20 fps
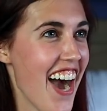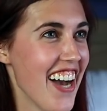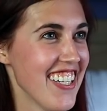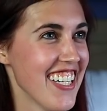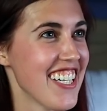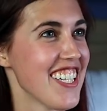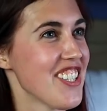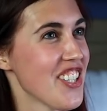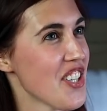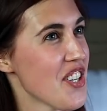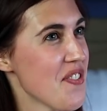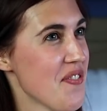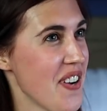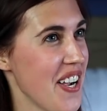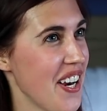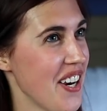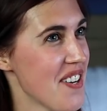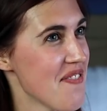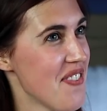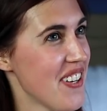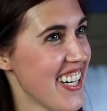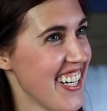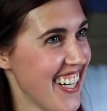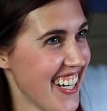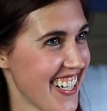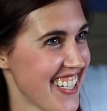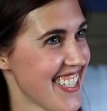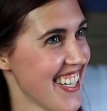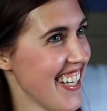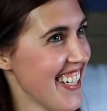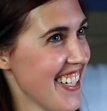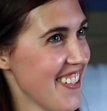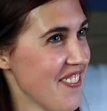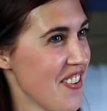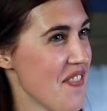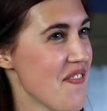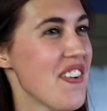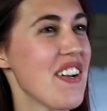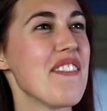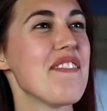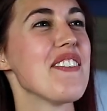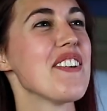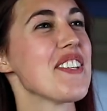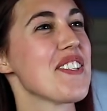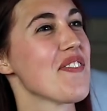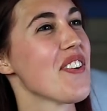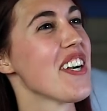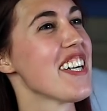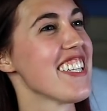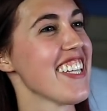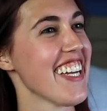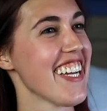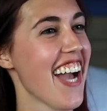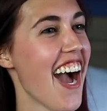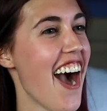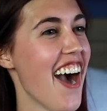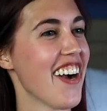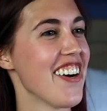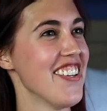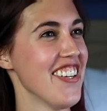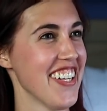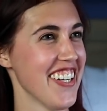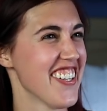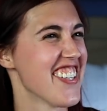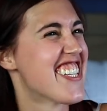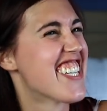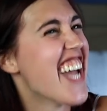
Like a little weird, but an excited weird. But it feels weird to like ogle at your